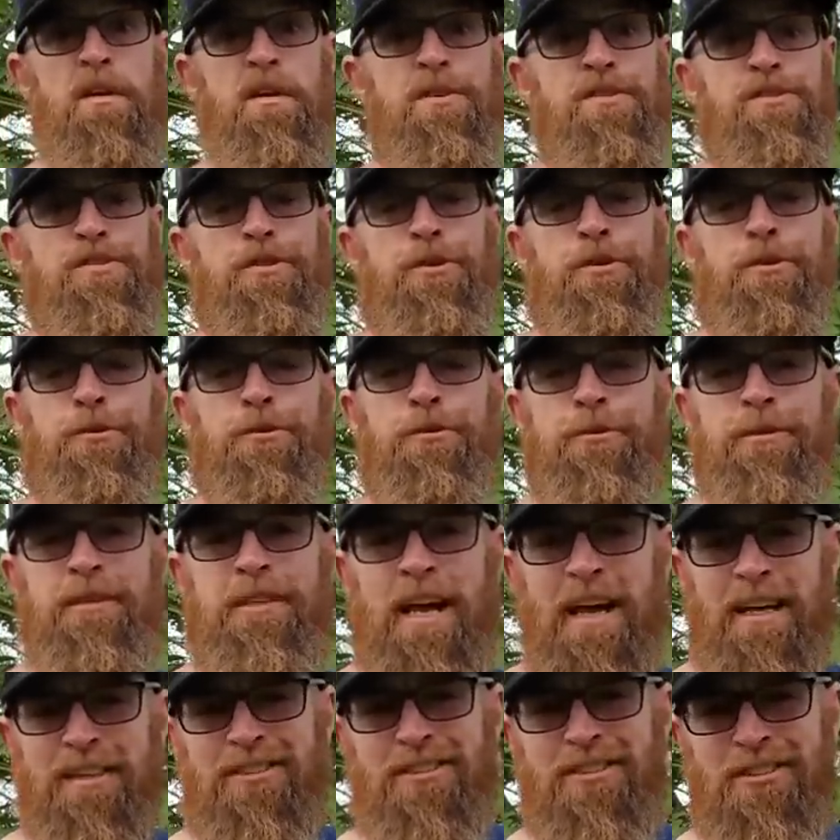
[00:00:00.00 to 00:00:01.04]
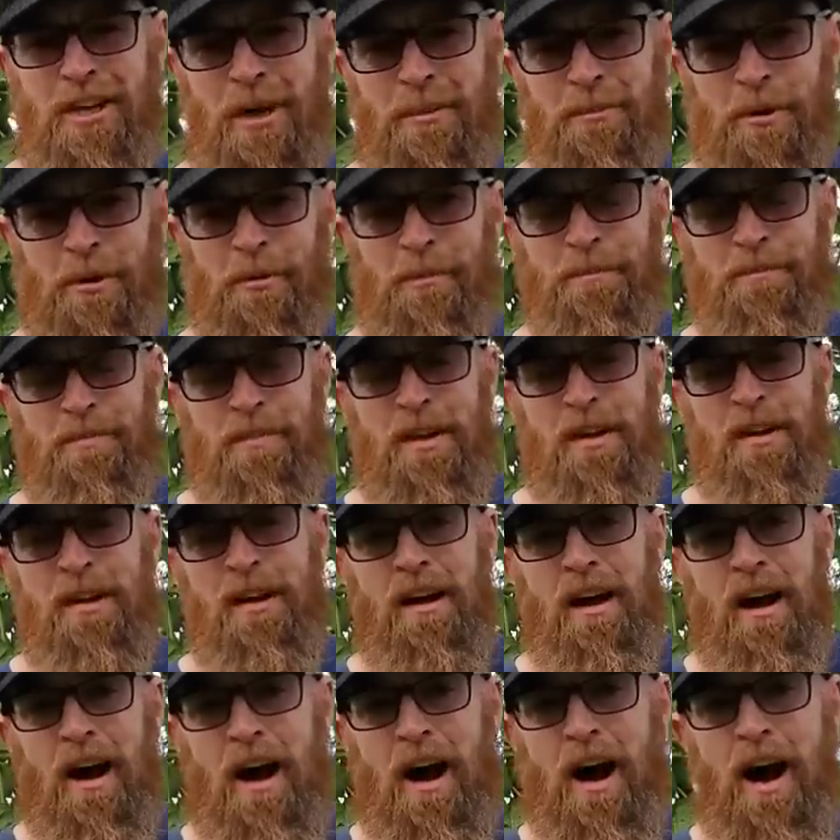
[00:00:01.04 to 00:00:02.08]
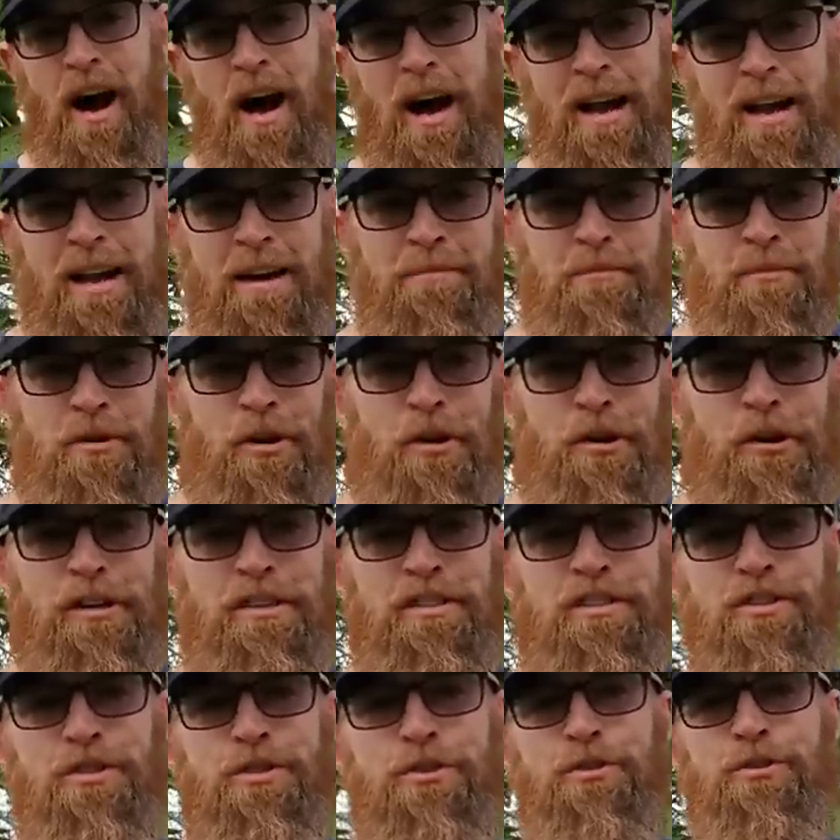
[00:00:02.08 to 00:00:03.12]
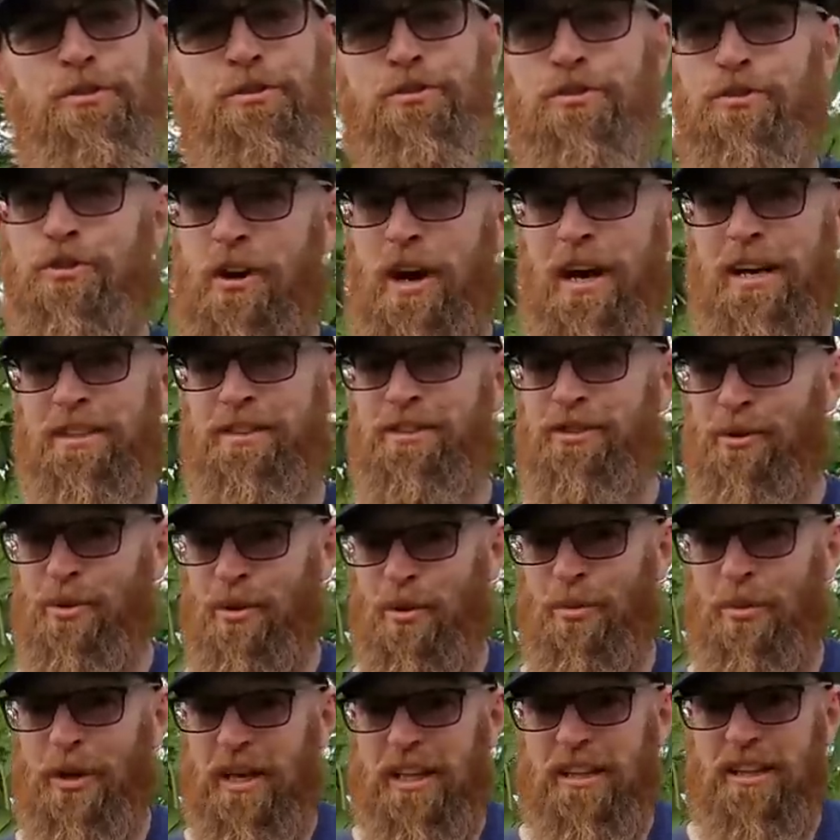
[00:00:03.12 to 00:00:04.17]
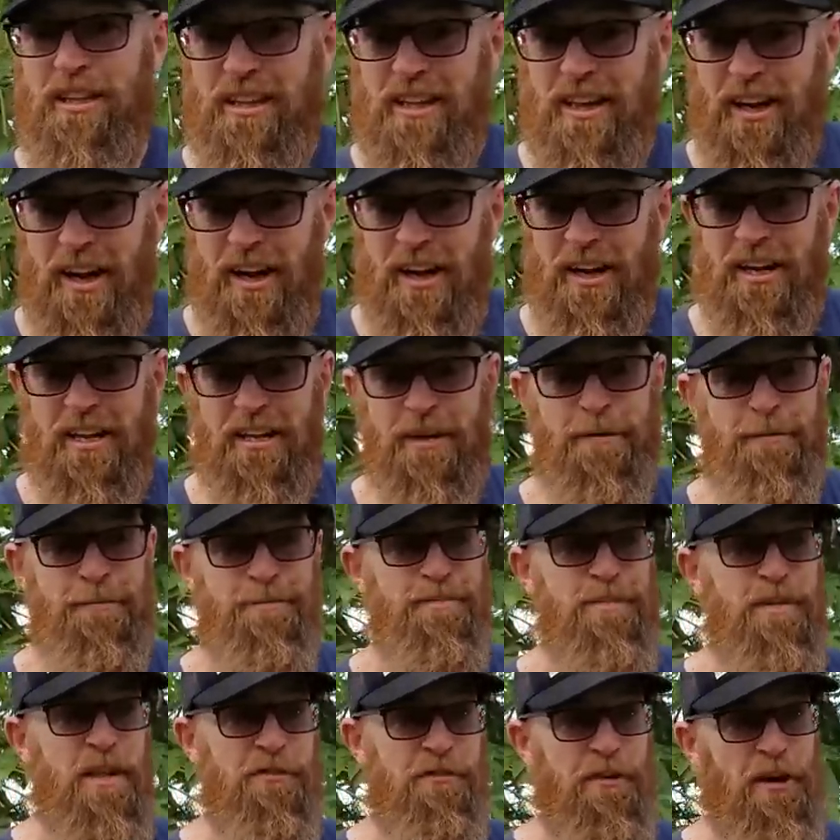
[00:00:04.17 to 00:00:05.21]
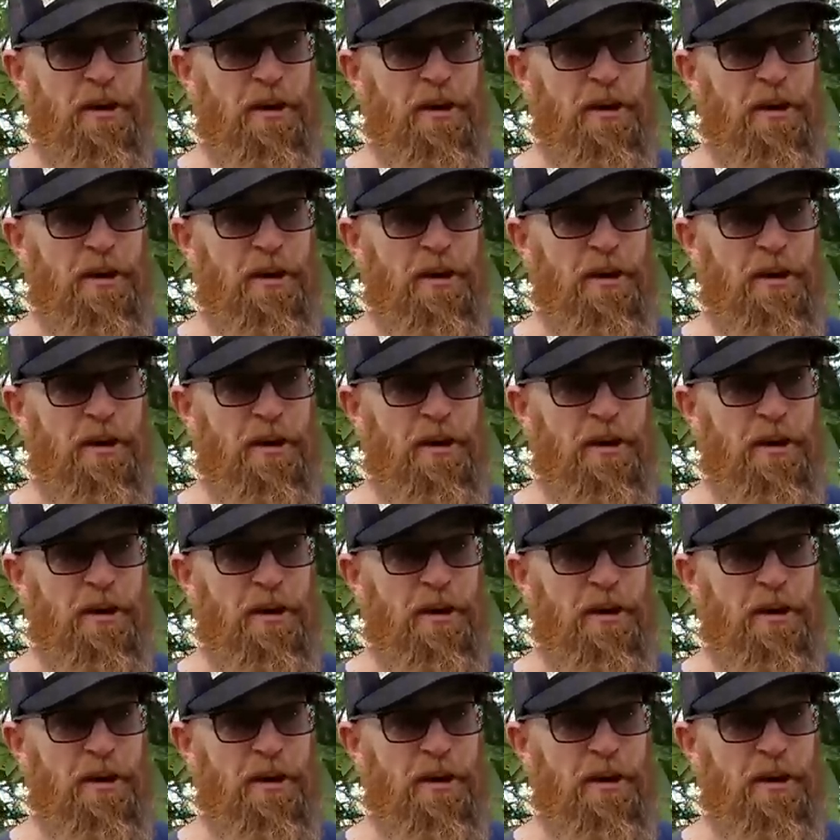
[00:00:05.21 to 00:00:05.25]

So next summer, I am going to try to do a weekly hike, if I